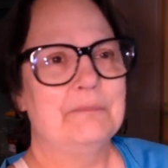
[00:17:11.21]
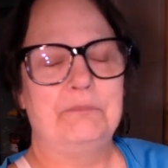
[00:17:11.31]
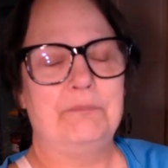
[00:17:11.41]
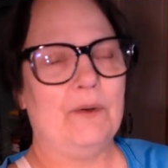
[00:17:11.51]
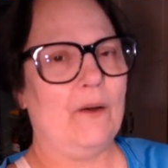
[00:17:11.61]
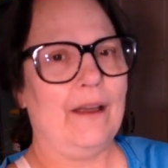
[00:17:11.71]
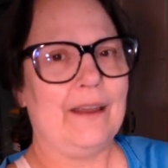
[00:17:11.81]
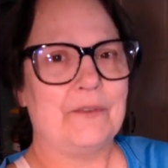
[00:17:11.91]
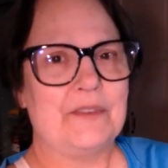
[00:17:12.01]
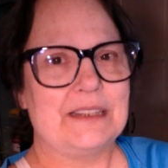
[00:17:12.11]
Boy,
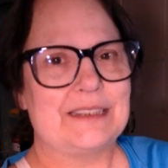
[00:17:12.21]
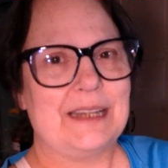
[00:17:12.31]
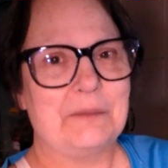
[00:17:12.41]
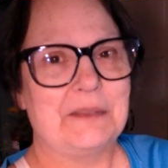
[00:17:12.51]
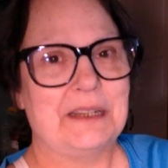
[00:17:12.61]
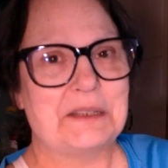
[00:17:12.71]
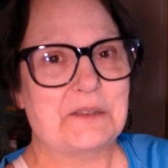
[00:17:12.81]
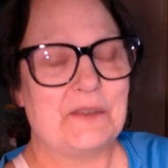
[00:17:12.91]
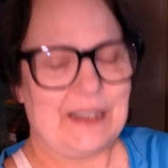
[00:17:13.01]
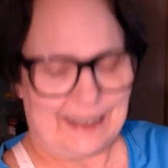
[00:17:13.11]
if this hip gets
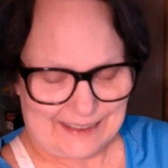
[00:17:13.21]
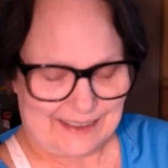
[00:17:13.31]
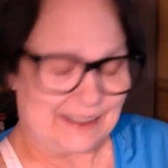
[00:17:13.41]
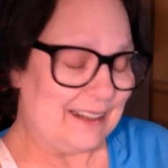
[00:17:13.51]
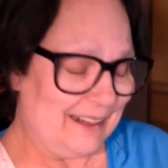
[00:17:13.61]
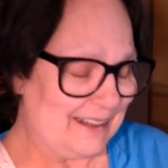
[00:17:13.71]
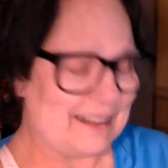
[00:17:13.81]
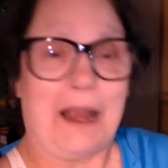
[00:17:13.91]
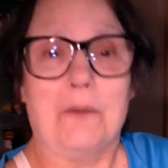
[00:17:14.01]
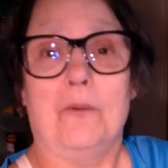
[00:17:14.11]
fixed, the things
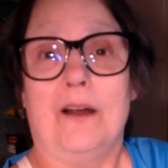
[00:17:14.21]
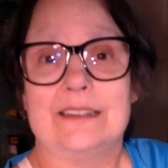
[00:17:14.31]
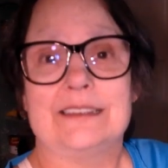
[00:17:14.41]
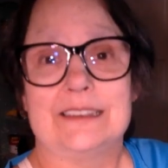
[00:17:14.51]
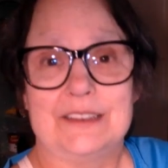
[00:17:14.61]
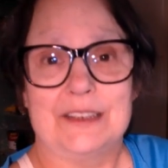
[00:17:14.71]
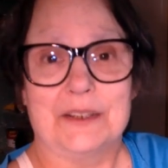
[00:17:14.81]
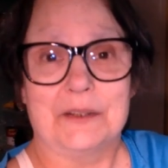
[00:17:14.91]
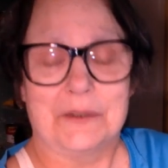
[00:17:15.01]
I want to do.